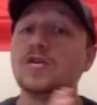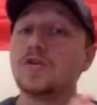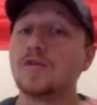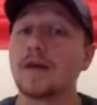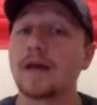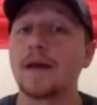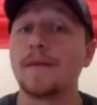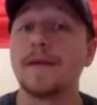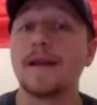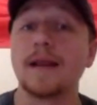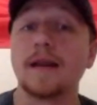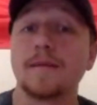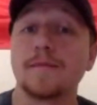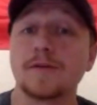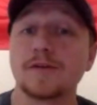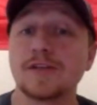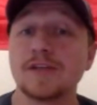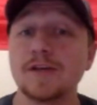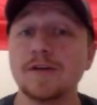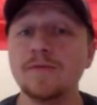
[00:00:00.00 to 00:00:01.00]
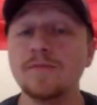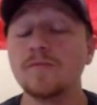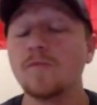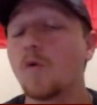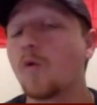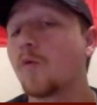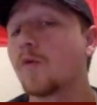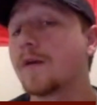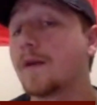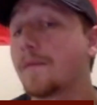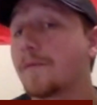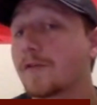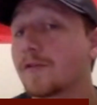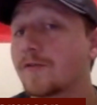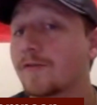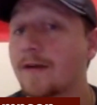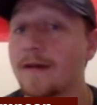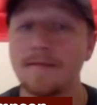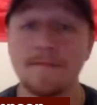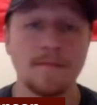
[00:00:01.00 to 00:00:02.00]
do they come in at number two, number
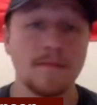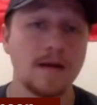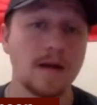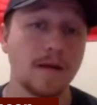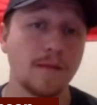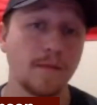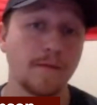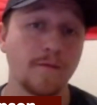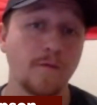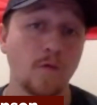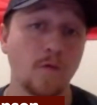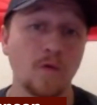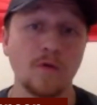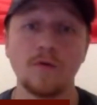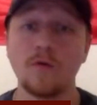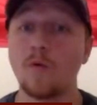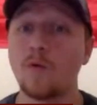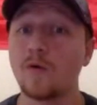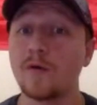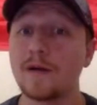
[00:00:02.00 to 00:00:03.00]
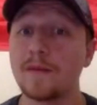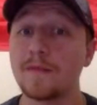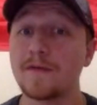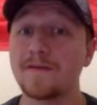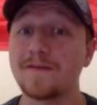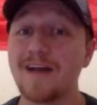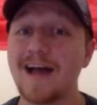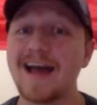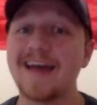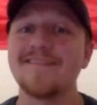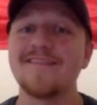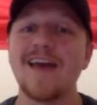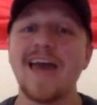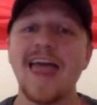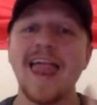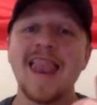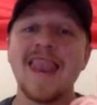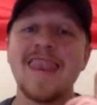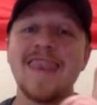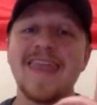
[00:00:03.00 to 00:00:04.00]
three, number four, or number five?
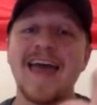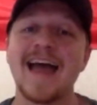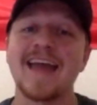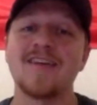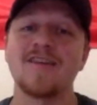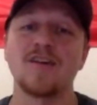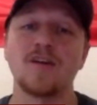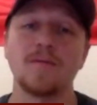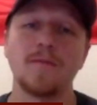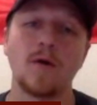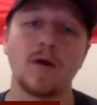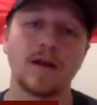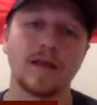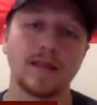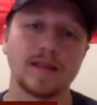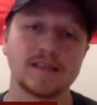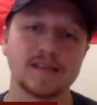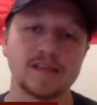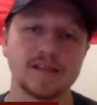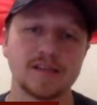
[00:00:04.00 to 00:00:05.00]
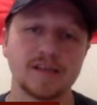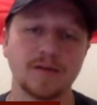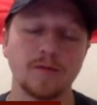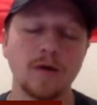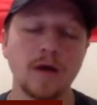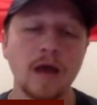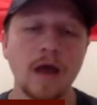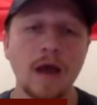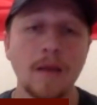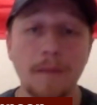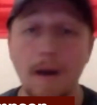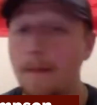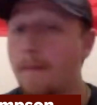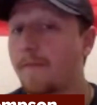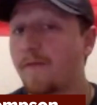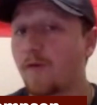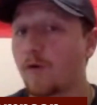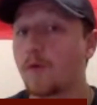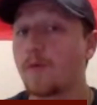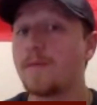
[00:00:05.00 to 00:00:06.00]
That you're going to want to listen to. But
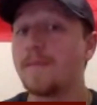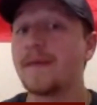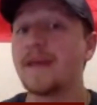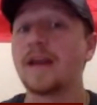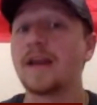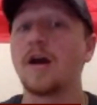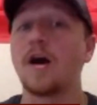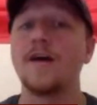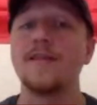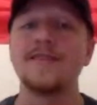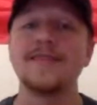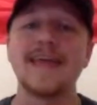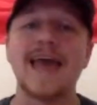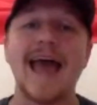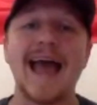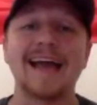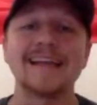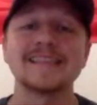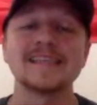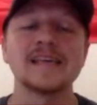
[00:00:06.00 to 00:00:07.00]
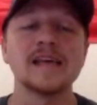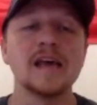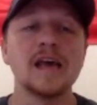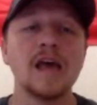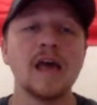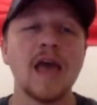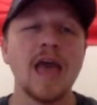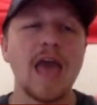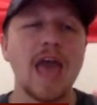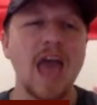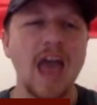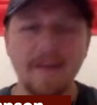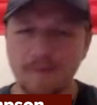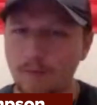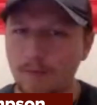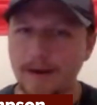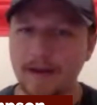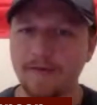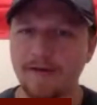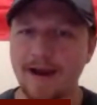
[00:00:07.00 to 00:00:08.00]
before we begin on that,
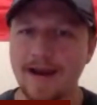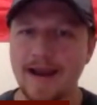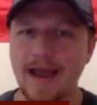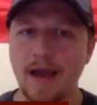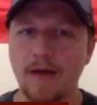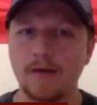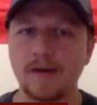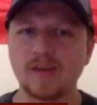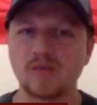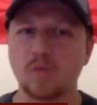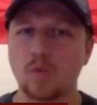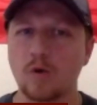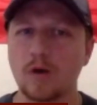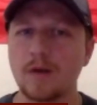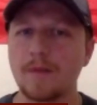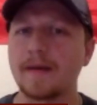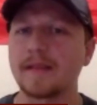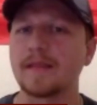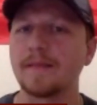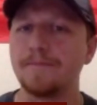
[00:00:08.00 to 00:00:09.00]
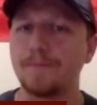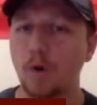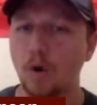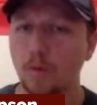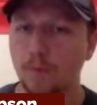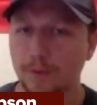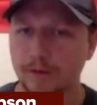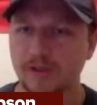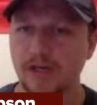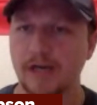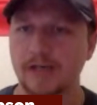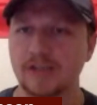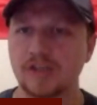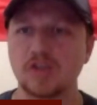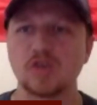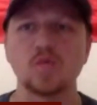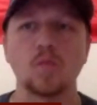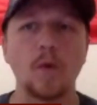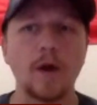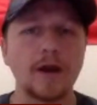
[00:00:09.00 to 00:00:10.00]
everybody right now is worried about the bowl
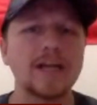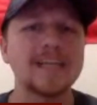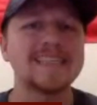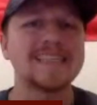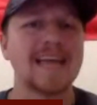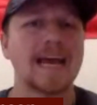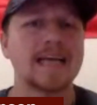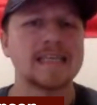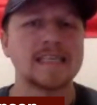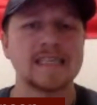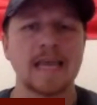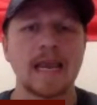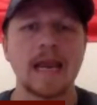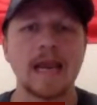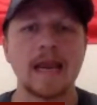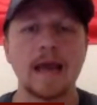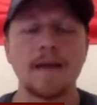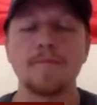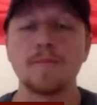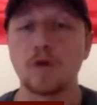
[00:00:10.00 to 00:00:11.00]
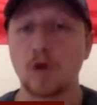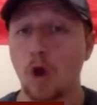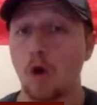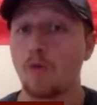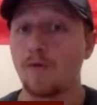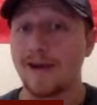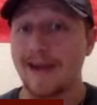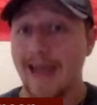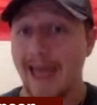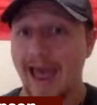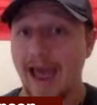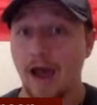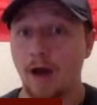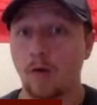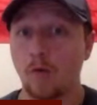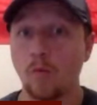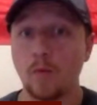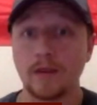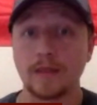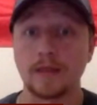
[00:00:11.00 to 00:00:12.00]
projections. Where does Texas A&M go
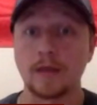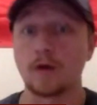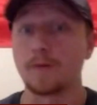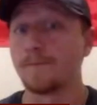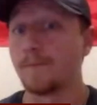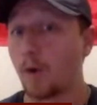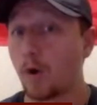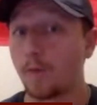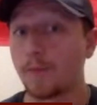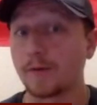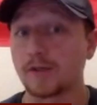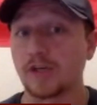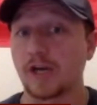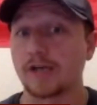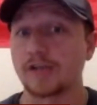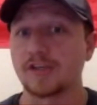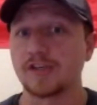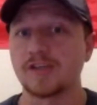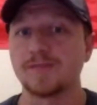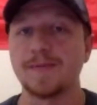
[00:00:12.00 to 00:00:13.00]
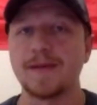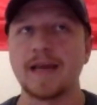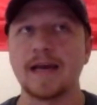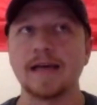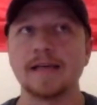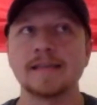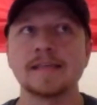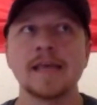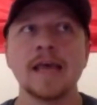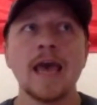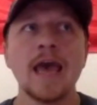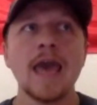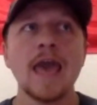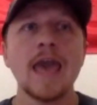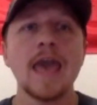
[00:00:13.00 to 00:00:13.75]
now with their bowl projections? Because